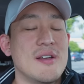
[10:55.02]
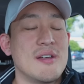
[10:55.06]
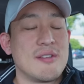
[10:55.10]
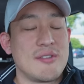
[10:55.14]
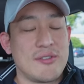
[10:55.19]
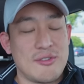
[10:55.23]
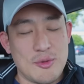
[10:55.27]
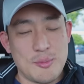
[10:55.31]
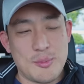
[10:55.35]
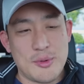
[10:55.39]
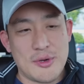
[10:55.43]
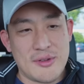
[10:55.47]

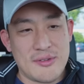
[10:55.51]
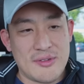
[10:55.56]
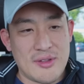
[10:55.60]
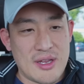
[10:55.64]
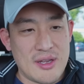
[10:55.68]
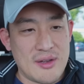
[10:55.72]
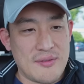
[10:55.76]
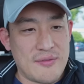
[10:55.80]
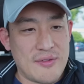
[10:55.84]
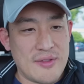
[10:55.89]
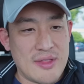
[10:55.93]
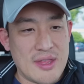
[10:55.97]
Super
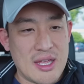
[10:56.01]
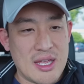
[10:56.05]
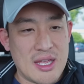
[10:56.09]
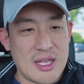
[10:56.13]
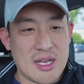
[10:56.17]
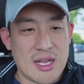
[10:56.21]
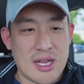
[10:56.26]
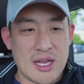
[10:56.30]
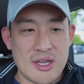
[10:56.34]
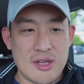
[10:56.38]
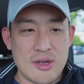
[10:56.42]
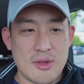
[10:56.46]
excited for
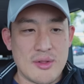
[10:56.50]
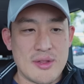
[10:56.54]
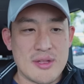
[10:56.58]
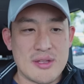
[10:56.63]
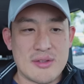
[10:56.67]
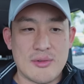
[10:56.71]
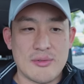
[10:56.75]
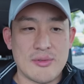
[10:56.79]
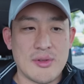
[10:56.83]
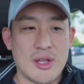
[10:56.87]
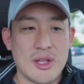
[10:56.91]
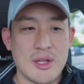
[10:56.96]
that. I know
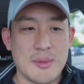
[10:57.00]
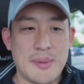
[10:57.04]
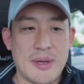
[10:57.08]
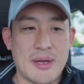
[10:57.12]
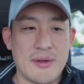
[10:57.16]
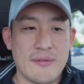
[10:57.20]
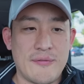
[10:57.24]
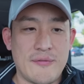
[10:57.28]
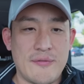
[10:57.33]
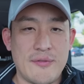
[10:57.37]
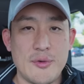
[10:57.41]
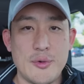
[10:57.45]
this was all
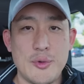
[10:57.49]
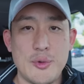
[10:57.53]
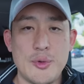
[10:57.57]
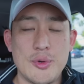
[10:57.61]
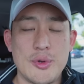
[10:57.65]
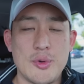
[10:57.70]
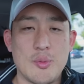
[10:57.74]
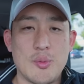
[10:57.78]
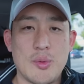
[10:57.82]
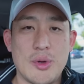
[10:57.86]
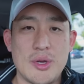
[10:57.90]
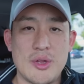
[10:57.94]
about
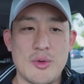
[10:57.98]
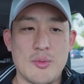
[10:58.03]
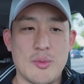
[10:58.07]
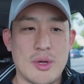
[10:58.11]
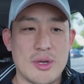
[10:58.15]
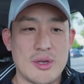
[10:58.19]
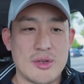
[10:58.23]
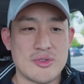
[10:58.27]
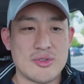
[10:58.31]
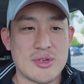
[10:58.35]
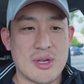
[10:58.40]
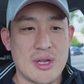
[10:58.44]
food and what do you
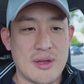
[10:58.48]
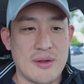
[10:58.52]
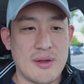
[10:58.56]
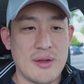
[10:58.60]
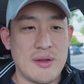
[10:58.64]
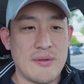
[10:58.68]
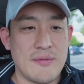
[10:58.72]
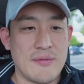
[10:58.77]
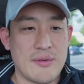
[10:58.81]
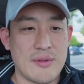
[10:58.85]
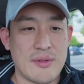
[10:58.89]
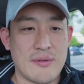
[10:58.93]
want to
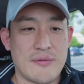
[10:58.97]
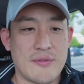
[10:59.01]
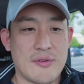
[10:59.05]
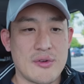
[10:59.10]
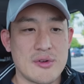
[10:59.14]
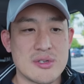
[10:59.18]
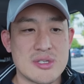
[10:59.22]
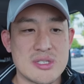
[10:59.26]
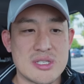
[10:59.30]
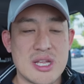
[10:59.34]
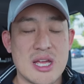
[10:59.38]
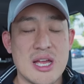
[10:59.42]
try for the
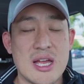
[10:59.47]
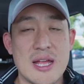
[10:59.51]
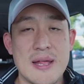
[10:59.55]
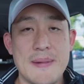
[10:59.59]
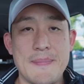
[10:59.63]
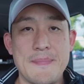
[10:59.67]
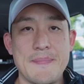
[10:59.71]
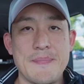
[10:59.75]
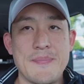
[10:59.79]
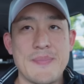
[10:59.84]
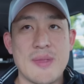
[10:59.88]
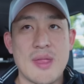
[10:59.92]
first
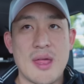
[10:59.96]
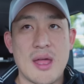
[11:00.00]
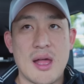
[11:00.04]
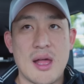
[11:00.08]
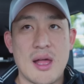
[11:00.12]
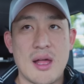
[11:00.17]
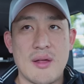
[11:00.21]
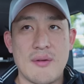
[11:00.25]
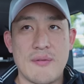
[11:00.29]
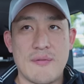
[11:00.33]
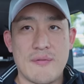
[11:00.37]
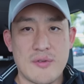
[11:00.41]
time.
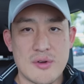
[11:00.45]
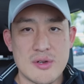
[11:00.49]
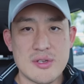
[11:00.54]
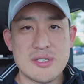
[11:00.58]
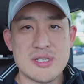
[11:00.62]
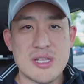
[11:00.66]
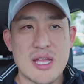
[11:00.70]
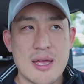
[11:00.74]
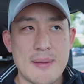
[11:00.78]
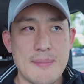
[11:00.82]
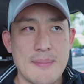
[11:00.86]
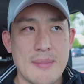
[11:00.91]

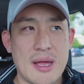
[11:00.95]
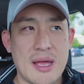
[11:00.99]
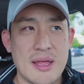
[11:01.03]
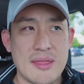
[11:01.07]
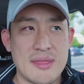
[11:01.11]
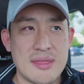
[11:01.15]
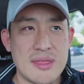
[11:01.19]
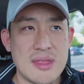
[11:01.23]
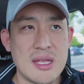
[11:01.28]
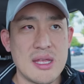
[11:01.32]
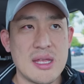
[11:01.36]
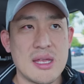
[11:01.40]
First time, I
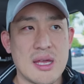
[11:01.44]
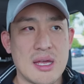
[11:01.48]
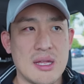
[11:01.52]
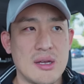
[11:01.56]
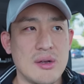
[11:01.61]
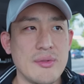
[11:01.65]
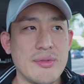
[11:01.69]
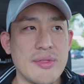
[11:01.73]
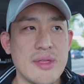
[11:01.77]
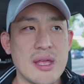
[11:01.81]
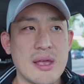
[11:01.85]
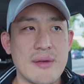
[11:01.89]

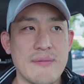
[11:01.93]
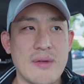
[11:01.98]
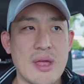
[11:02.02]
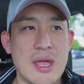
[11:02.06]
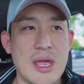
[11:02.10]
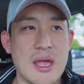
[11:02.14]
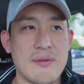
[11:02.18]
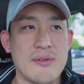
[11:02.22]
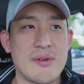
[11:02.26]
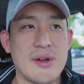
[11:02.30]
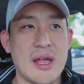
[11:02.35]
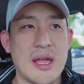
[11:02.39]
don't think I've
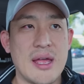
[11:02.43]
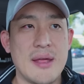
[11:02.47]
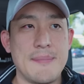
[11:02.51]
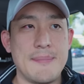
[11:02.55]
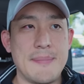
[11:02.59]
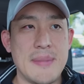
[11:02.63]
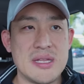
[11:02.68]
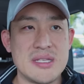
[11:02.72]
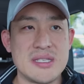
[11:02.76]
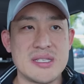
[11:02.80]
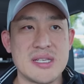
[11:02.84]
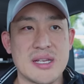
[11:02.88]
ever
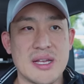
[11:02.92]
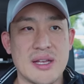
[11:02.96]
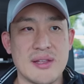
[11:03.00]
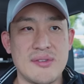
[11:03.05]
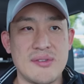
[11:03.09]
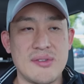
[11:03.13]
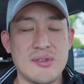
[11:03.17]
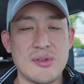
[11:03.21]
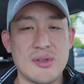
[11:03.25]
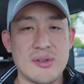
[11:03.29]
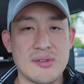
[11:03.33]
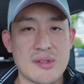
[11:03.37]
had
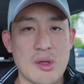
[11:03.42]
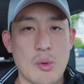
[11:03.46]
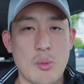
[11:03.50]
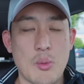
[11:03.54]
menchikatsu because I